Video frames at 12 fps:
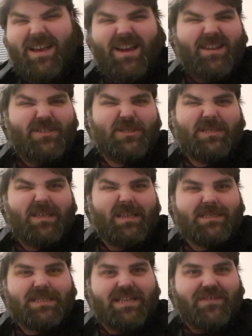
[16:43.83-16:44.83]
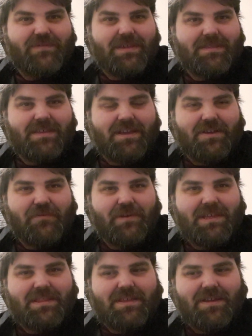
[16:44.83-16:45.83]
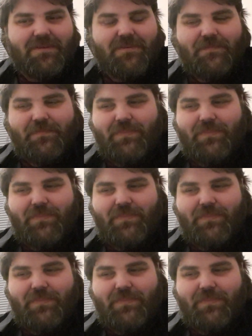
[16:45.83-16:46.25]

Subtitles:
and I just think it's a lovely thing. I really do.